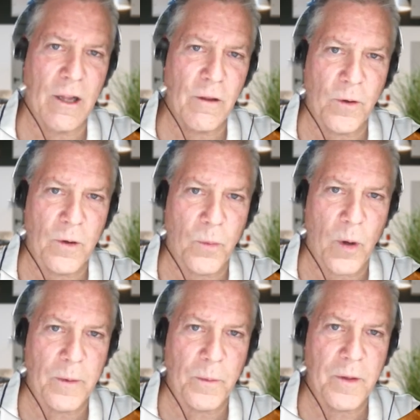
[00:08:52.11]
has a
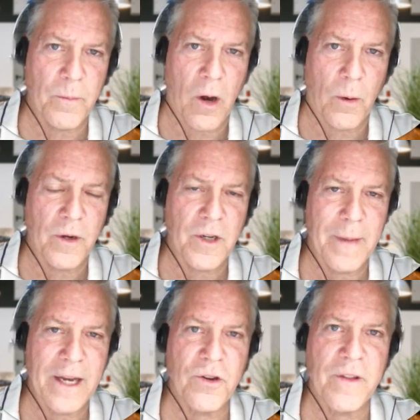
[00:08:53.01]
telephone appointment with the
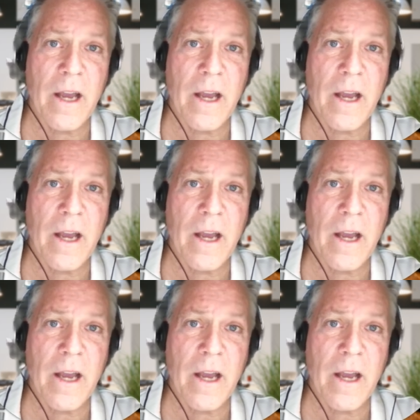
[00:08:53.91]
borrower